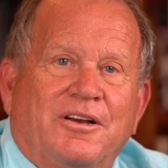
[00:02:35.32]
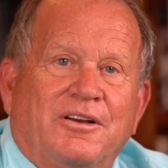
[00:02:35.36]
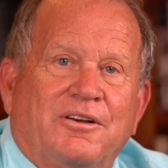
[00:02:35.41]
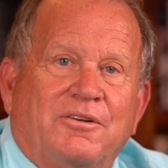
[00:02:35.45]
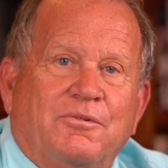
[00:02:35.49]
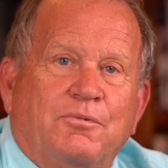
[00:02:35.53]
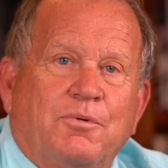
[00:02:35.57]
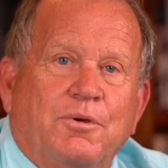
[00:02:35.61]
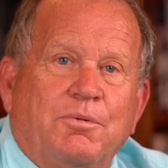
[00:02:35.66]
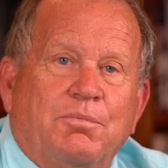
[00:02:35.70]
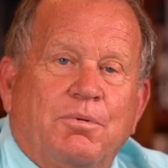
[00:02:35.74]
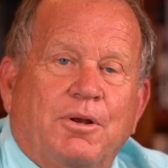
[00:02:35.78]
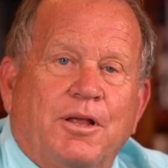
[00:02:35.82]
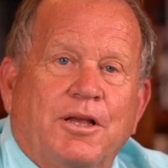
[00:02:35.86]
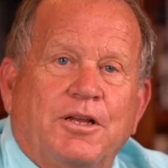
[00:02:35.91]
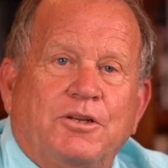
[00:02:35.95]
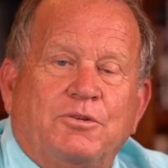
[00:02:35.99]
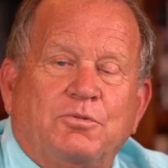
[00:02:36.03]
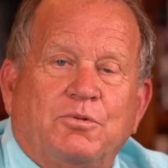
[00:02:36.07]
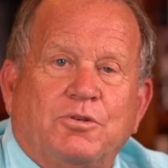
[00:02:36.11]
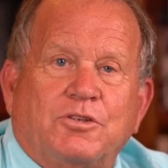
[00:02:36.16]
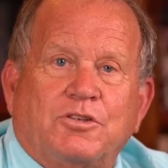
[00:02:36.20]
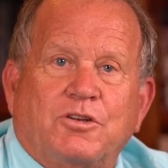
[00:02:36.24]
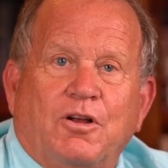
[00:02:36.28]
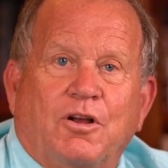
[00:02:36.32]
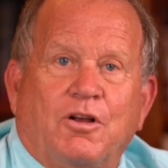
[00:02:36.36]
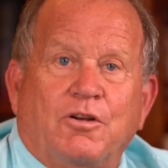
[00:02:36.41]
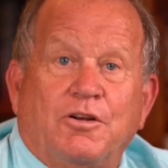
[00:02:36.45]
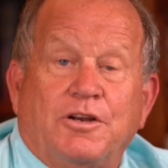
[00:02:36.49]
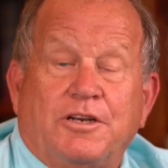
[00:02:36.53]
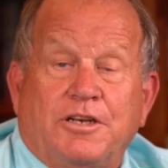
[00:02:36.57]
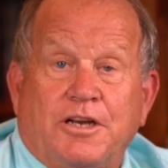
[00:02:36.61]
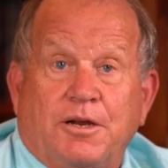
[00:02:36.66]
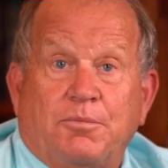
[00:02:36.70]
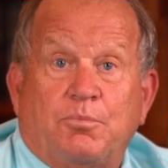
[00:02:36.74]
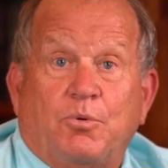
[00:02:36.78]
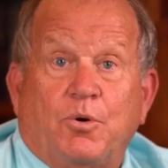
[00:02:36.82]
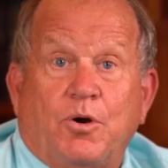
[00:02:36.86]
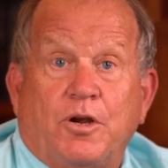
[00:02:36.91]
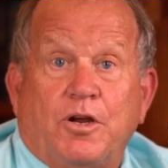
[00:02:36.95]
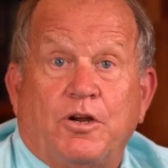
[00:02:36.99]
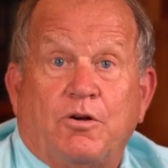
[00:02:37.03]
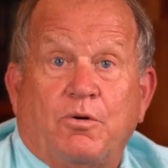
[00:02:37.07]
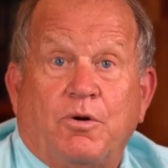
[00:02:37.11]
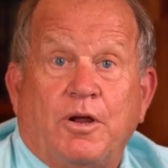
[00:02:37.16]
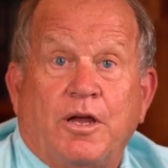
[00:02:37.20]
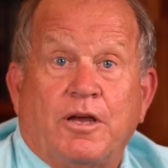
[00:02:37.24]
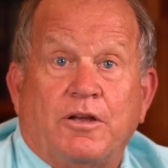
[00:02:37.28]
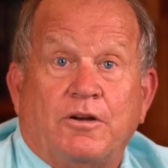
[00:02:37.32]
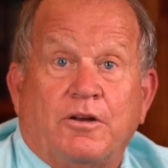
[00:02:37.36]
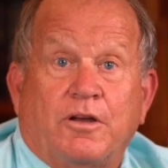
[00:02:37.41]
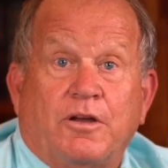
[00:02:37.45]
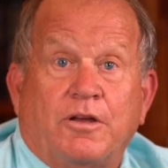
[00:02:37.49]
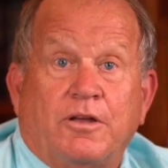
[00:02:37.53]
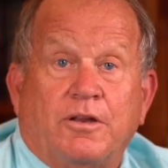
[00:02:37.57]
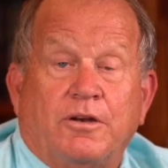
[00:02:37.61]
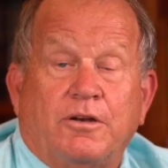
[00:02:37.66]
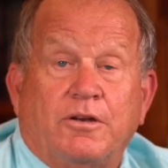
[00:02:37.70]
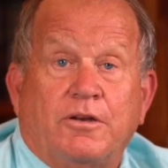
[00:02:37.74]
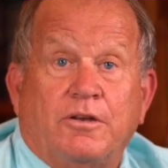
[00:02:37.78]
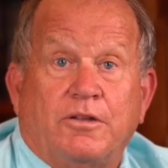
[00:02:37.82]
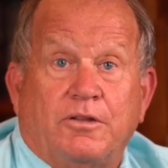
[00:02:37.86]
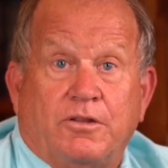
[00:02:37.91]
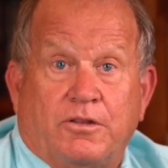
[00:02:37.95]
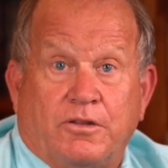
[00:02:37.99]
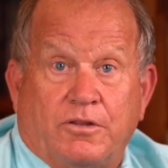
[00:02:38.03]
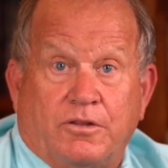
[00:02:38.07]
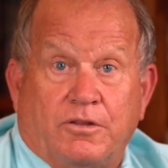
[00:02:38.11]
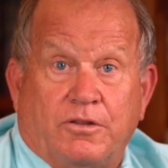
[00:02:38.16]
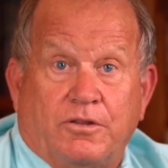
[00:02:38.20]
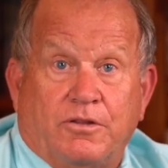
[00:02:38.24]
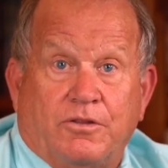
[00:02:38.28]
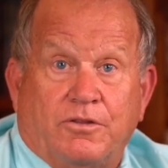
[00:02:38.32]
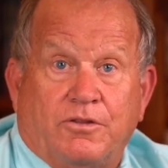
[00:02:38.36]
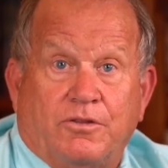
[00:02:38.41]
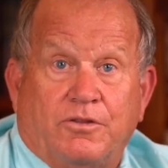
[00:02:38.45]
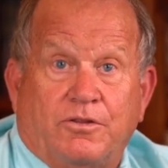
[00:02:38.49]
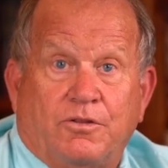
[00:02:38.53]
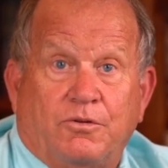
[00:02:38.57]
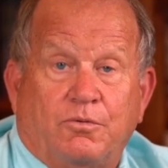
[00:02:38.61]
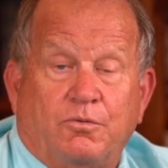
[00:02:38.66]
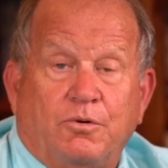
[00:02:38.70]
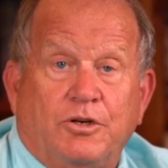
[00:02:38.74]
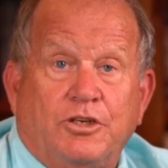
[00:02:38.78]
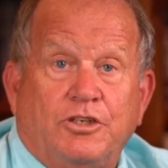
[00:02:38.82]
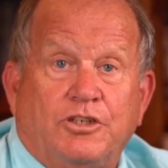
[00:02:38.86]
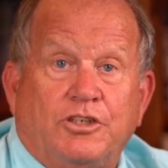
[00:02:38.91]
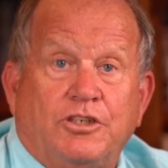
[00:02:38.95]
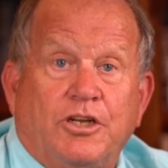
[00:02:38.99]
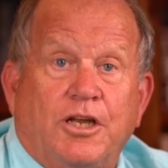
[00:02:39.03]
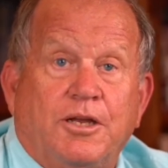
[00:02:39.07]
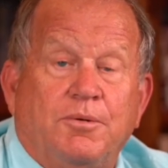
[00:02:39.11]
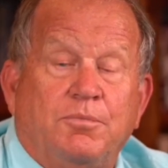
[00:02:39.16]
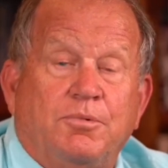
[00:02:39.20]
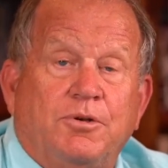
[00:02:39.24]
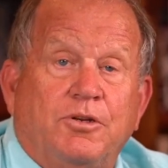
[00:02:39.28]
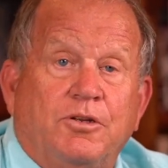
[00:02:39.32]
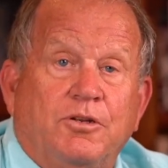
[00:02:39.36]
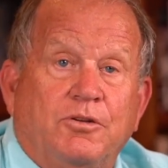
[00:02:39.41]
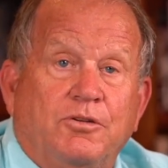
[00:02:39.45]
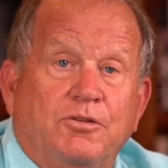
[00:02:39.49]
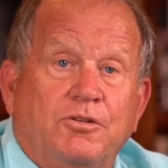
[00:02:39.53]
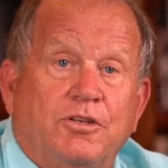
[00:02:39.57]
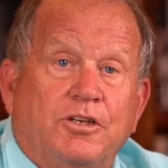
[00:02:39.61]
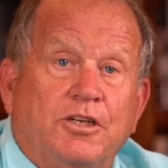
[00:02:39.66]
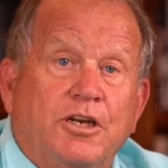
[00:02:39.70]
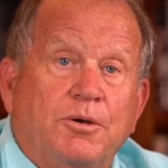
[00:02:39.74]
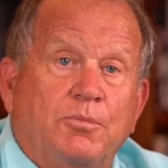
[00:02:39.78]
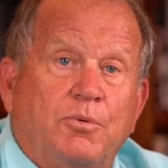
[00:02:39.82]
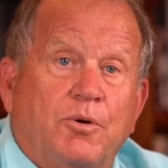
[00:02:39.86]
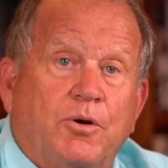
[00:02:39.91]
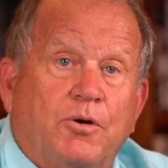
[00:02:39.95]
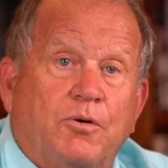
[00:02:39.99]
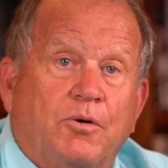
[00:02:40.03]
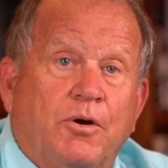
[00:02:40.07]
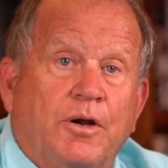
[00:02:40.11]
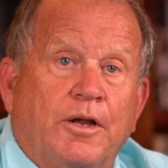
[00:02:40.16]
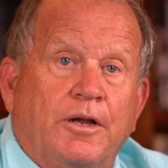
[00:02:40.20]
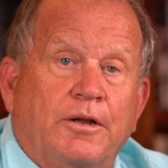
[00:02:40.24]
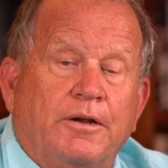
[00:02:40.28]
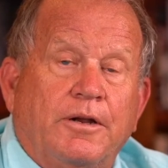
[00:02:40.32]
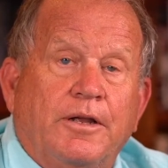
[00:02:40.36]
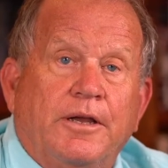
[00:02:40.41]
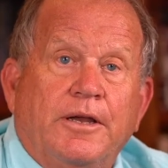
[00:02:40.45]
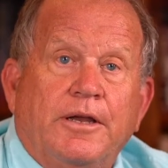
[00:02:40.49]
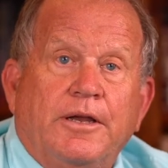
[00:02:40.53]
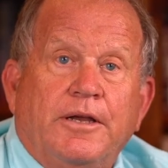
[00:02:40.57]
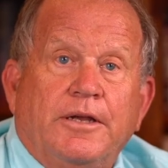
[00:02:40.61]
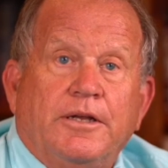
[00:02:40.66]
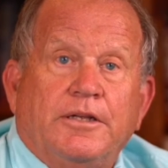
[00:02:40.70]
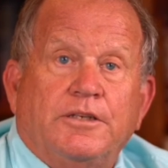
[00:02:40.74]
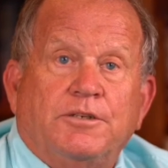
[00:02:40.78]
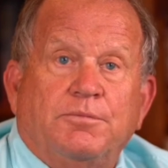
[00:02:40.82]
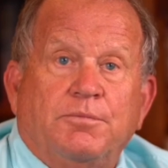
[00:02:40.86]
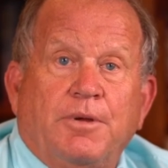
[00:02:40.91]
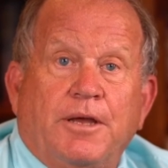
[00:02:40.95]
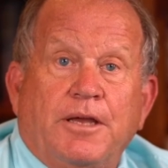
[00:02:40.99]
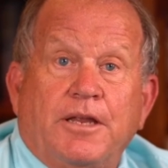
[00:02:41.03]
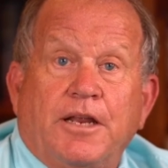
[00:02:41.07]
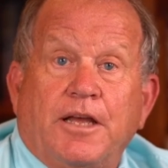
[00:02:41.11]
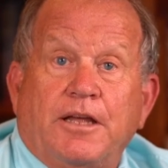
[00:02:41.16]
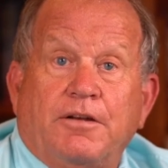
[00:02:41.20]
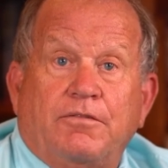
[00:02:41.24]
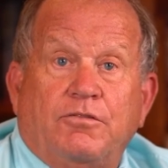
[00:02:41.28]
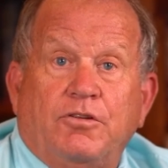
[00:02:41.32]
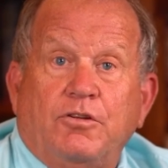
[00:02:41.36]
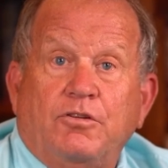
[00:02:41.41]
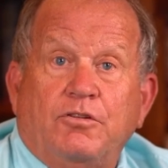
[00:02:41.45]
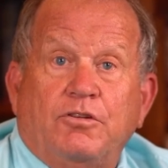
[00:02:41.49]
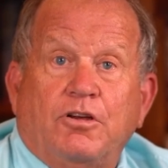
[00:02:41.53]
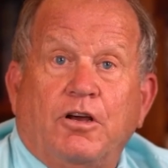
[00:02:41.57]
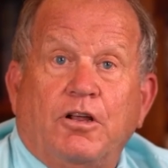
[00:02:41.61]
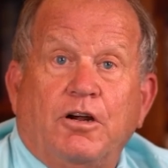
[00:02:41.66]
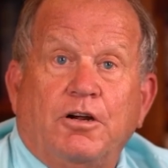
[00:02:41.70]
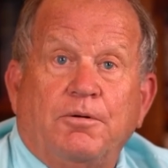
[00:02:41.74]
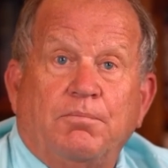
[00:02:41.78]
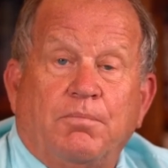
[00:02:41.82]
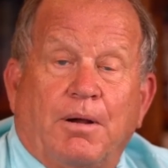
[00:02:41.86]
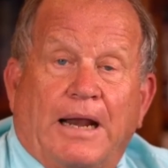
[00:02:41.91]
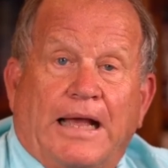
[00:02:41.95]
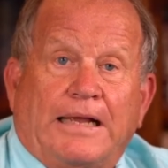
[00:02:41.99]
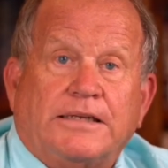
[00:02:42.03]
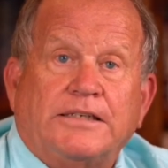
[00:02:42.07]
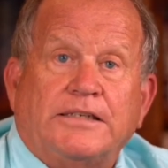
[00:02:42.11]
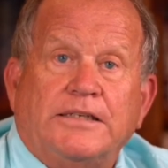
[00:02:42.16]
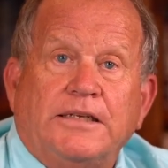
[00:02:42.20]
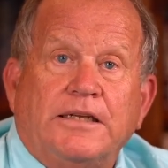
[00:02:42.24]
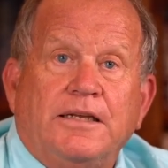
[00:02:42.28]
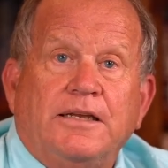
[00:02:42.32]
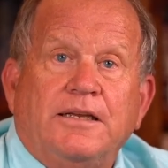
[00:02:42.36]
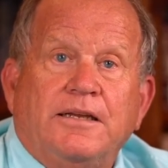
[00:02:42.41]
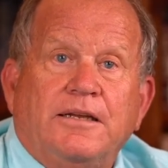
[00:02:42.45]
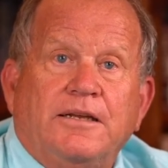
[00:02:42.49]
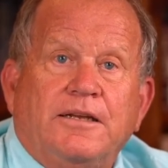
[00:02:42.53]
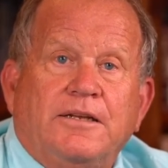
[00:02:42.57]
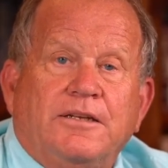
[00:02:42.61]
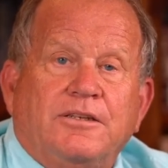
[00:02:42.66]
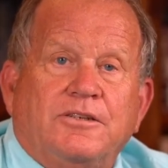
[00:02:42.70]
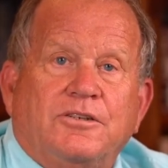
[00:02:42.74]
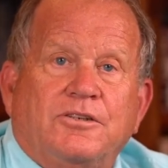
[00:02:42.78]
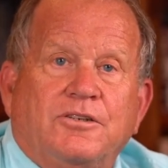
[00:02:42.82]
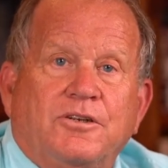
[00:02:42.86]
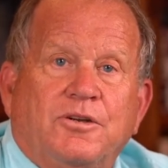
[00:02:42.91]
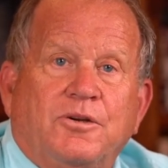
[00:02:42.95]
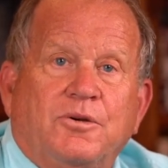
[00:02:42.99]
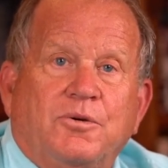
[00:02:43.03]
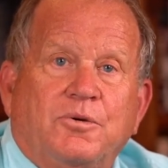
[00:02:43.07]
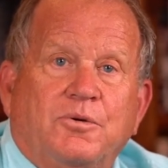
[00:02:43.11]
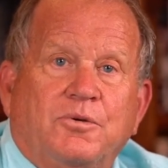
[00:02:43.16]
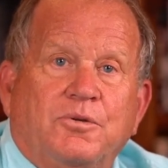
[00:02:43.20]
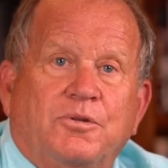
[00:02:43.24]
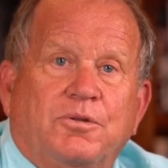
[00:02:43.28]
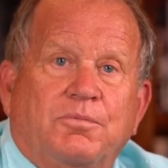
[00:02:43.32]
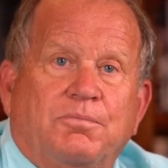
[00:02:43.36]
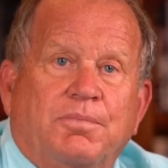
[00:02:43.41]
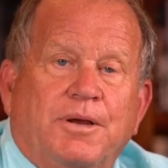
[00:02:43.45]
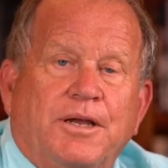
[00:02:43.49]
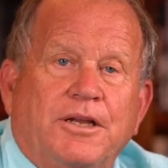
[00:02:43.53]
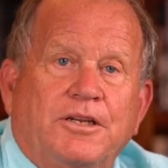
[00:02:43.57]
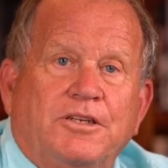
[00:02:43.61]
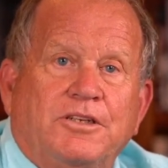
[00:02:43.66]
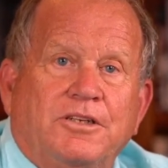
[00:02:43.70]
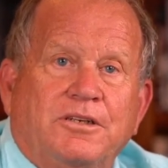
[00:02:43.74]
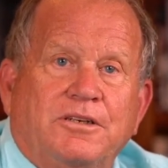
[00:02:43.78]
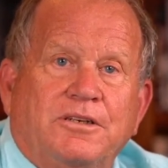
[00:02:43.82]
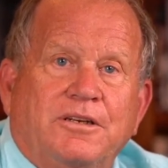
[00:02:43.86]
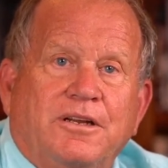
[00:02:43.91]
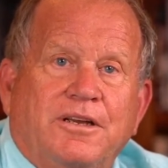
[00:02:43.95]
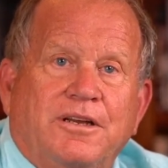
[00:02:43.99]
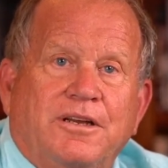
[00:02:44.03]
We place what's called a temporary crown on the reshaped tooth. The temporary crown is made out of tooth-colored plastic, so the patient's